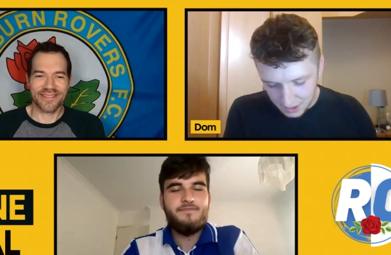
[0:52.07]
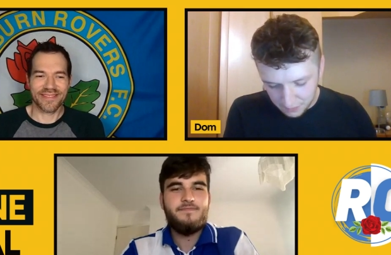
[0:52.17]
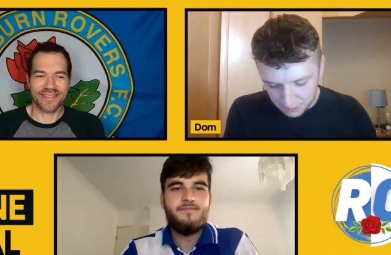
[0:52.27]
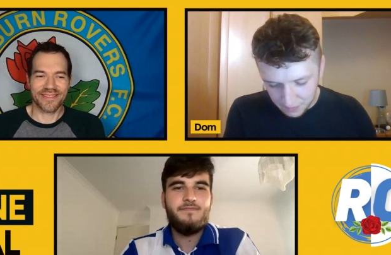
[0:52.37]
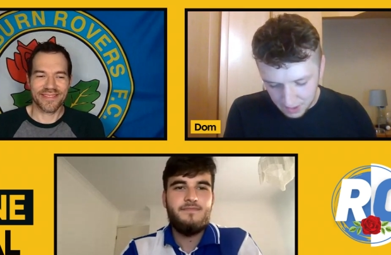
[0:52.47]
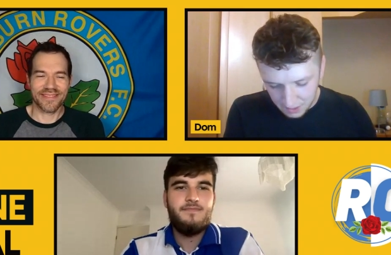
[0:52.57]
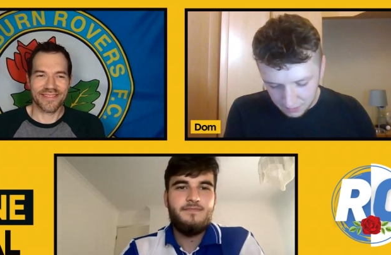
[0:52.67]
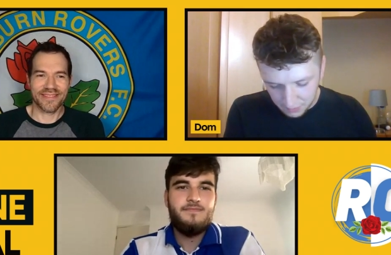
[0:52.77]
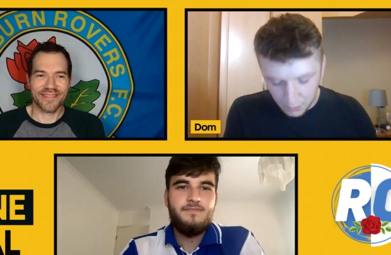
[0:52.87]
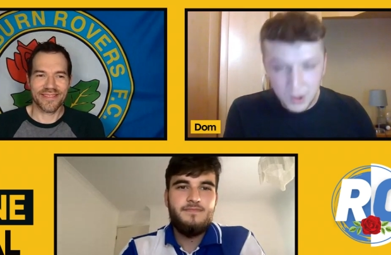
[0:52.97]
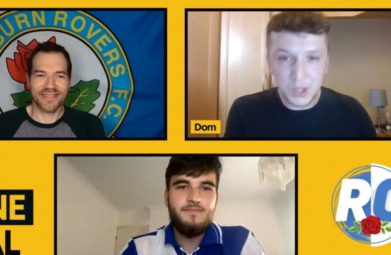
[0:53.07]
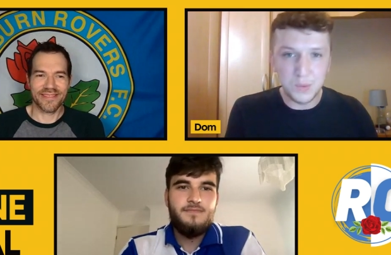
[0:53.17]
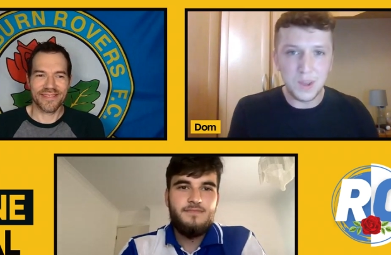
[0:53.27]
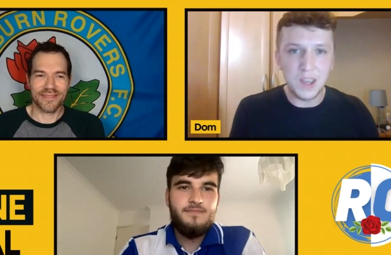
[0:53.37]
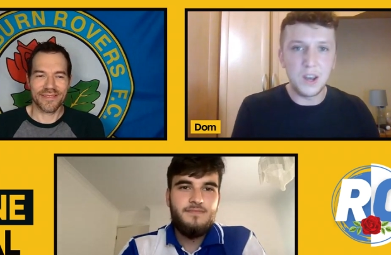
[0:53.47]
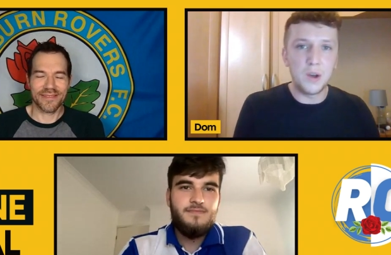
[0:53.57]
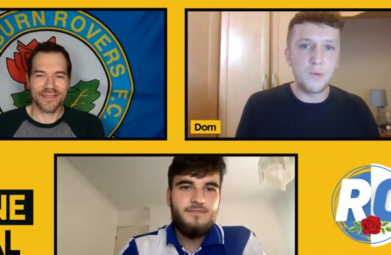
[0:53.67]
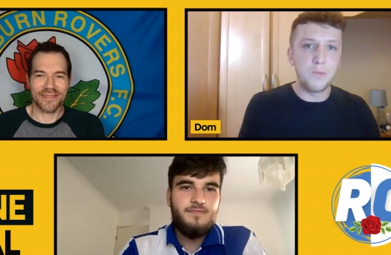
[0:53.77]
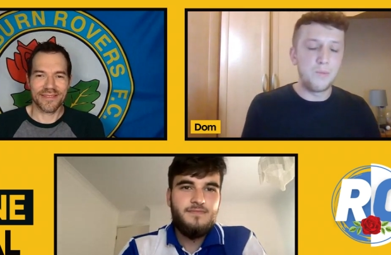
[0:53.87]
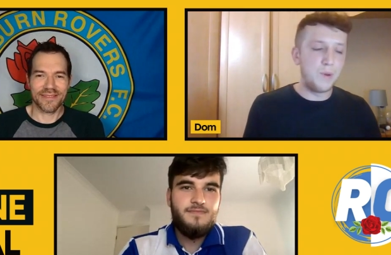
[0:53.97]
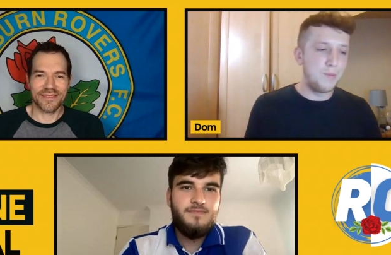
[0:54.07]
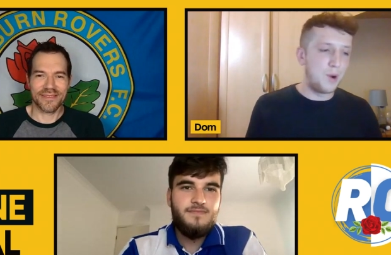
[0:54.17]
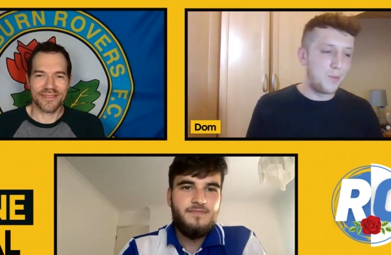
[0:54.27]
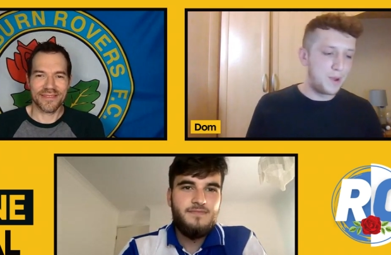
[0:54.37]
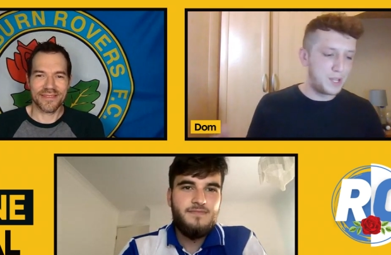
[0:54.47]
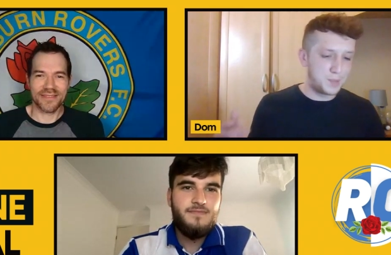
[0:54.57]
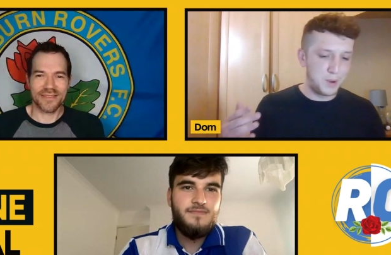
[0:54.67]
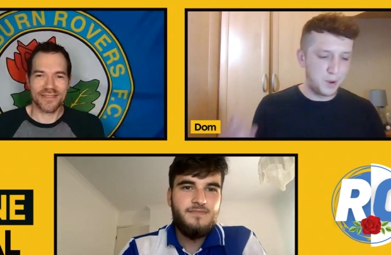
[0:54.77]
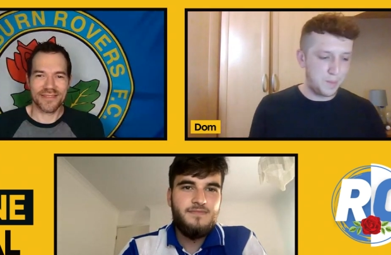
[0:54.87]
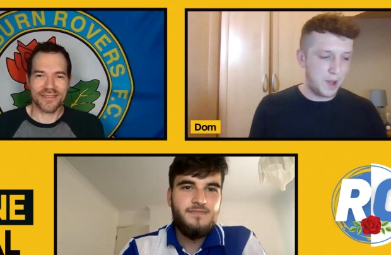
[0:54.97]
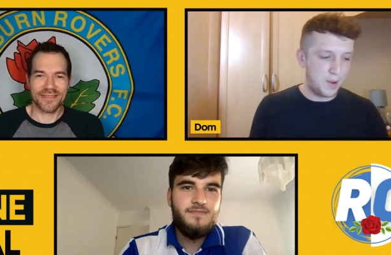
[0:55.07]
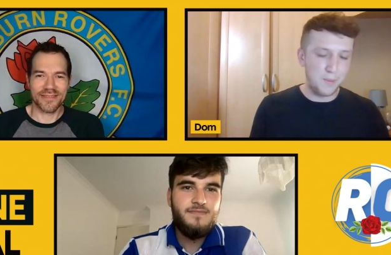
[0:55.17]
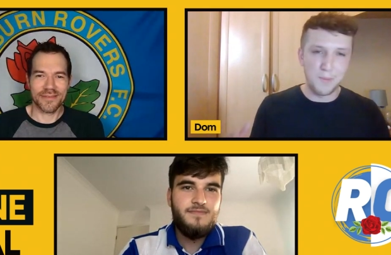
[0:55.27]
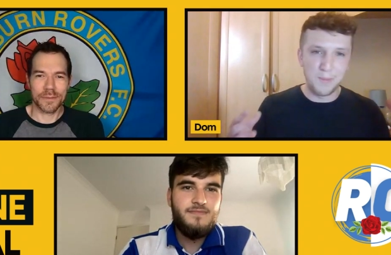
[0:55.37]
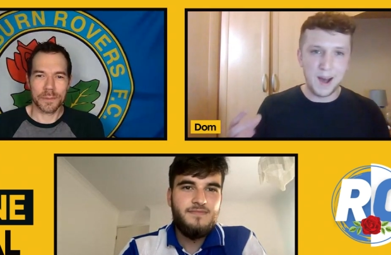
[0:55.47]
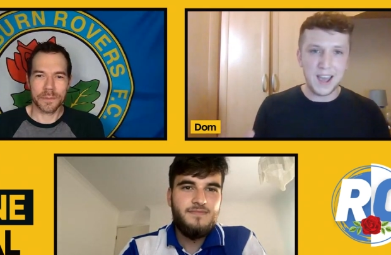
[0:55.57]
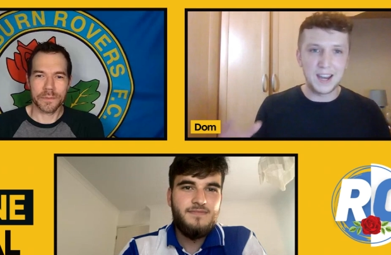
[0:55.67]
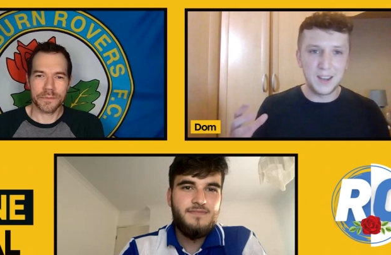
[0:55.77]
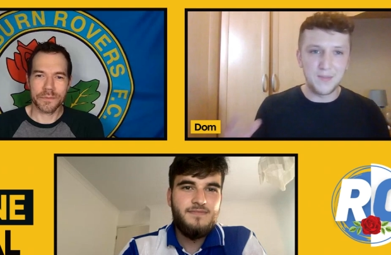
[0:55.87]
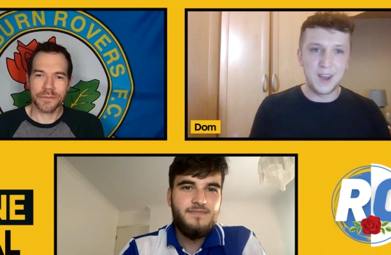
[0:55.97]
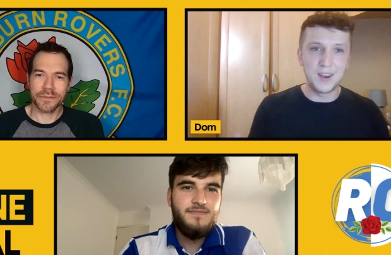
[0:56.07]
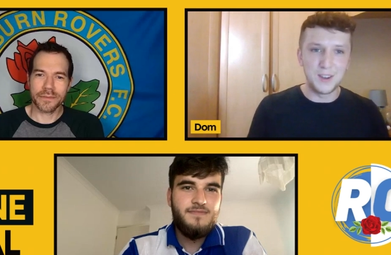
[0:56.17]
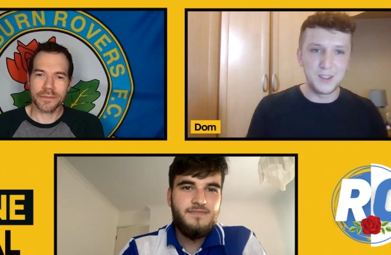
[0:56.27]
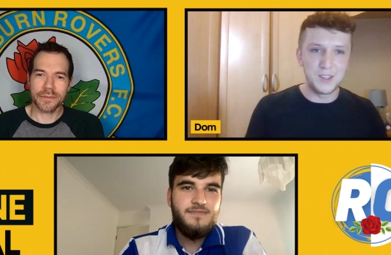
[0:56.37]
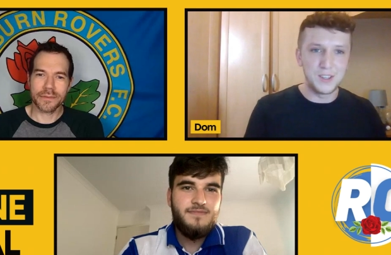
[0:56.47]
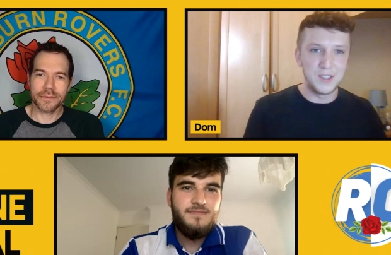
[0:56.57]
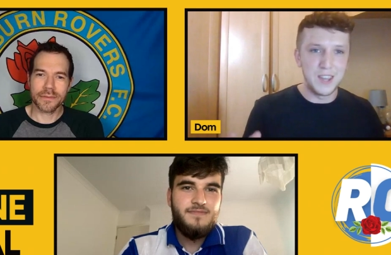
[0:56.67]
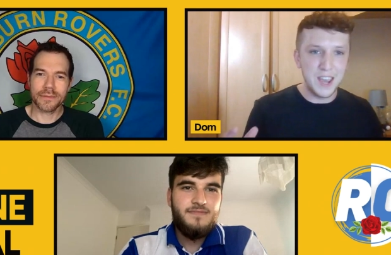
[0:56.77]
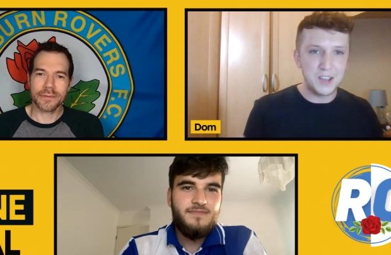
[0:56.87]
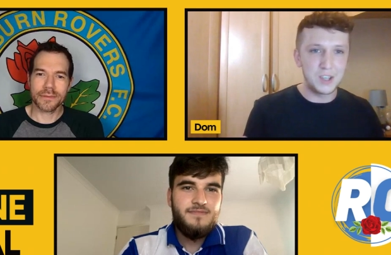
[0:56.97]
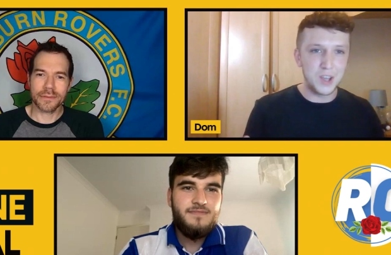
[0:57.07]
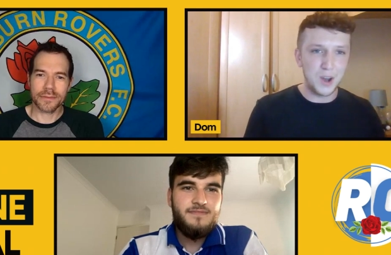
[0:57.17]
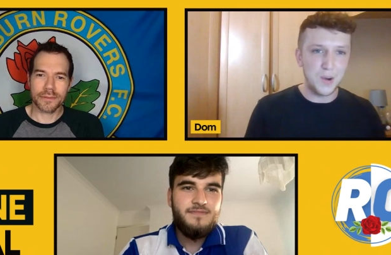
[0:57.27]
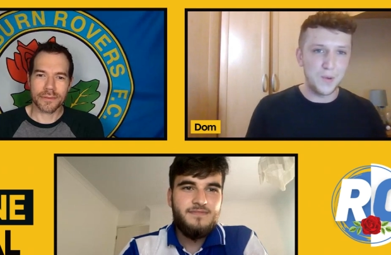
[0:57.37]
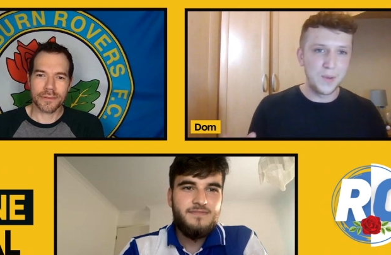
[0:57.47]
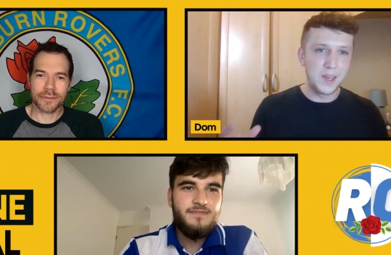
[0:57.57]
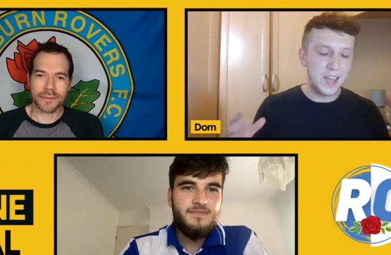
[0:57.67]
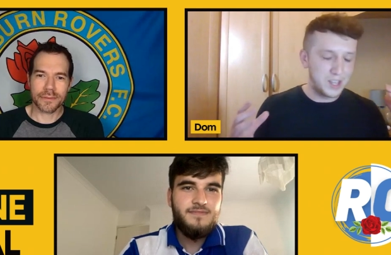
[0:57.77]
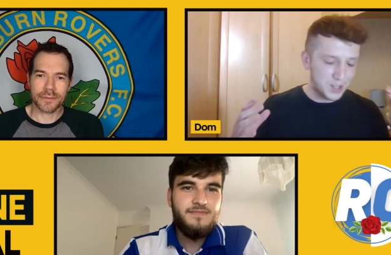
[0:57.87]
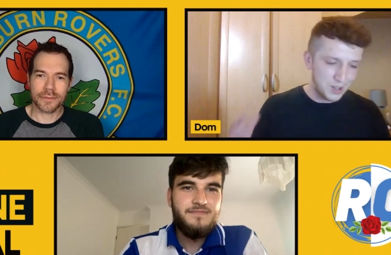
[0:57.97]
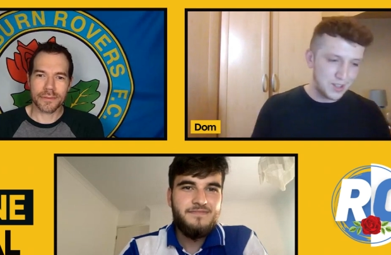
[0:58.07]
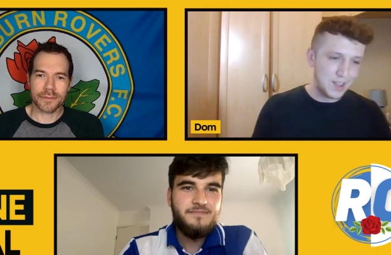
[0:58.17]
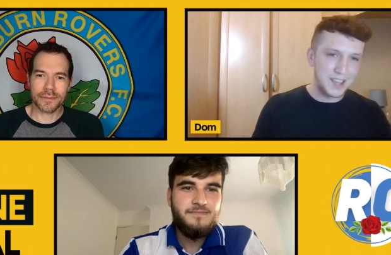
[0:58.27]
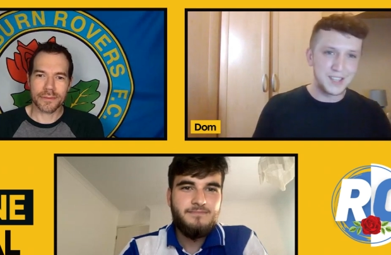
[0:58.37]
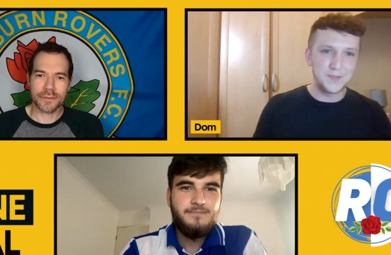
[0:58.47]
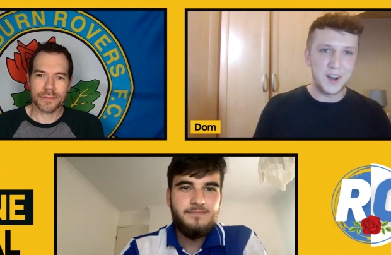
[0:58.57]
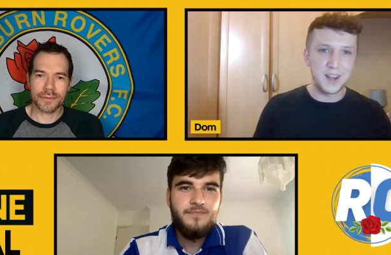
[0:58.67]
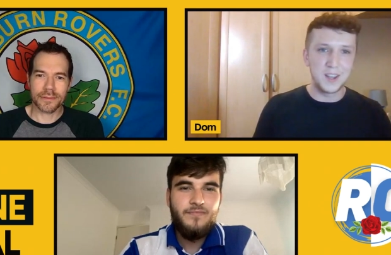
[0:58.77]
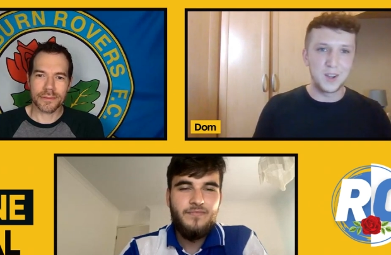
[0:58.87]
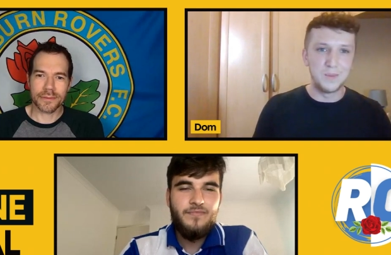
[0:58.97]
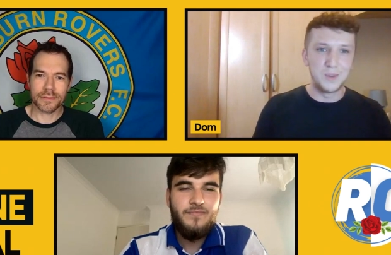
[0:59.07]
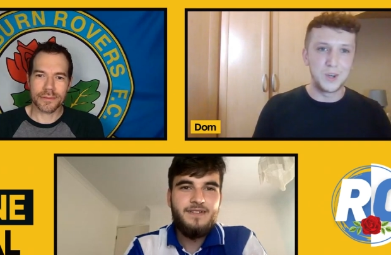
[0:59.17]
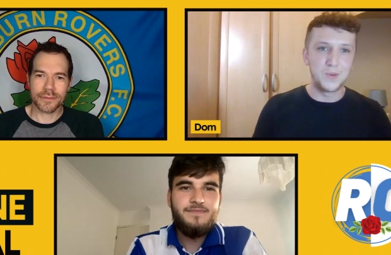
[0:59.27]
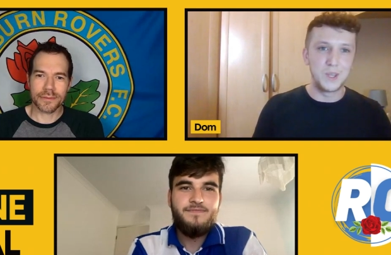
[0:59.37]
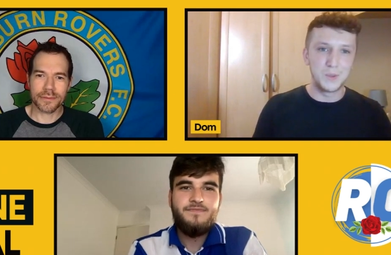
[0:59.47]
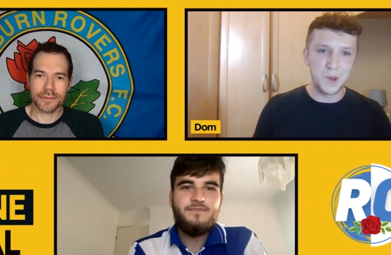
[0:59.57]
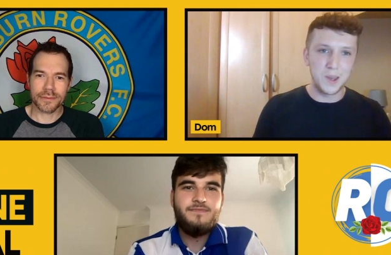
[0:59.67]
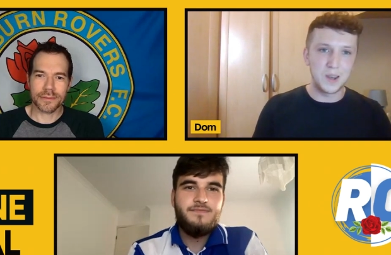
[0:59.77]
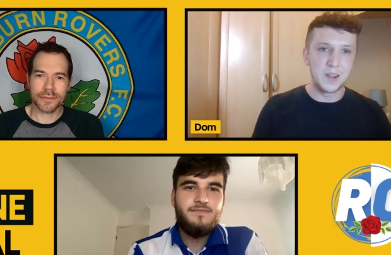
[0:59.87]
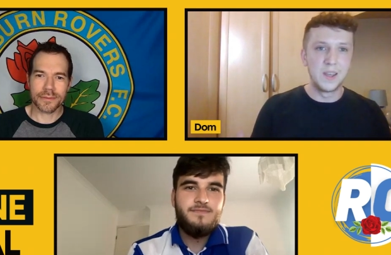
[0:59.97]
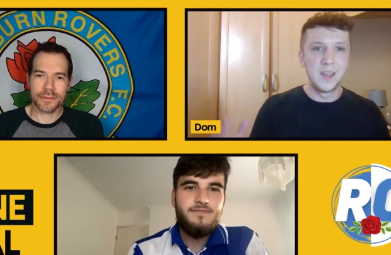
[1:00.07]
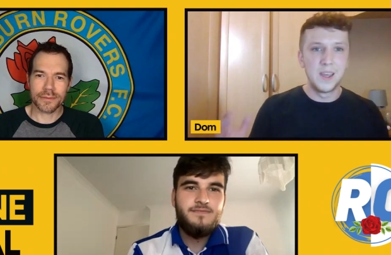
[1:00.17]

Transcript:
Speaker 1: it, for once, you know, when Mowbray spoke about buying defenders years ago, it's good that he's finally come true with his word.